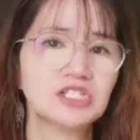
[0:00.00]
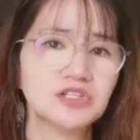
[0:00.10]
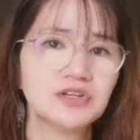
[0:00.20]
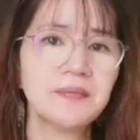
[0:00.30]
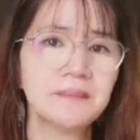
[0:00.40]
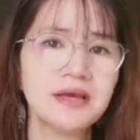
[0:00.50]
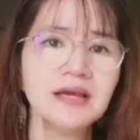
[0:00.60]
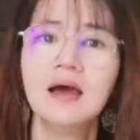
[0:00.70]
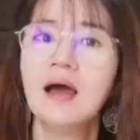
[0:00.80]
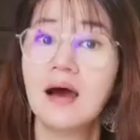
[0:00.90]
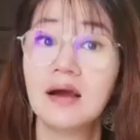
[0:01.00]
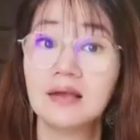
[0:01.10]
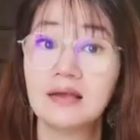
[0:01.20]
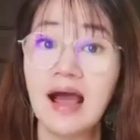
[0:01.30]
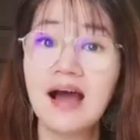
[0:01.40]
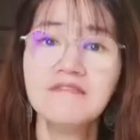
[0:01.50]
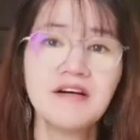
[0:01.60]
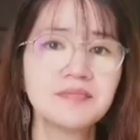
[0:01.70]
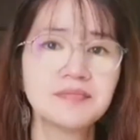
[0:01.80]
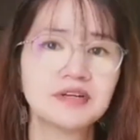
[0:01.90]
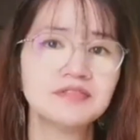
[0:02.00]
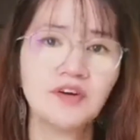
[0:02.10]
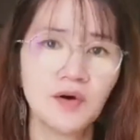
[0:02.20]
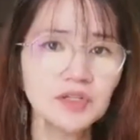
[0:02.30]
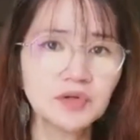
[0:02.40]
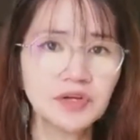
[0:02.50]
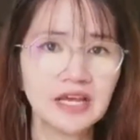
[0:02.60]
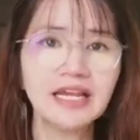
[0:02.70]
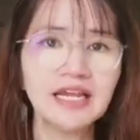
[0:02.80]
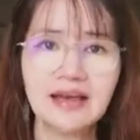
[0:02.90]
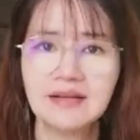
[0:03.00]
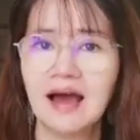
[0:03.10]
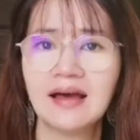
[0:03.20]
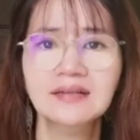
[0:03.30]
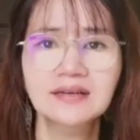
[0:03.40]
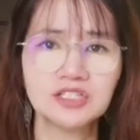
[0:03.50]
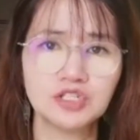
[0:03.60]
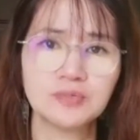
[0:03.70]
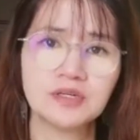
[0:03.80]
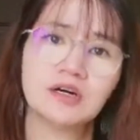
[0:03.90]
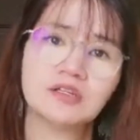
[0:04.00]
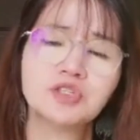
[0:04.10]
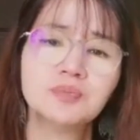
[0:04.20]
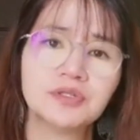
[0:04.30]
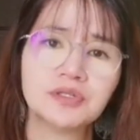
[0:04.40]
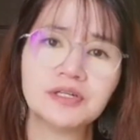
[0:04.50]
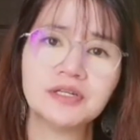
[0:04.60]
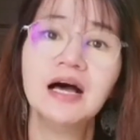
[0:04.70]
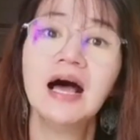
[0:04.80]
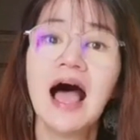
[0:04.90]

Teo Yan Ming, a young, vibrant, forward-looking yet unassuming entrepreneur,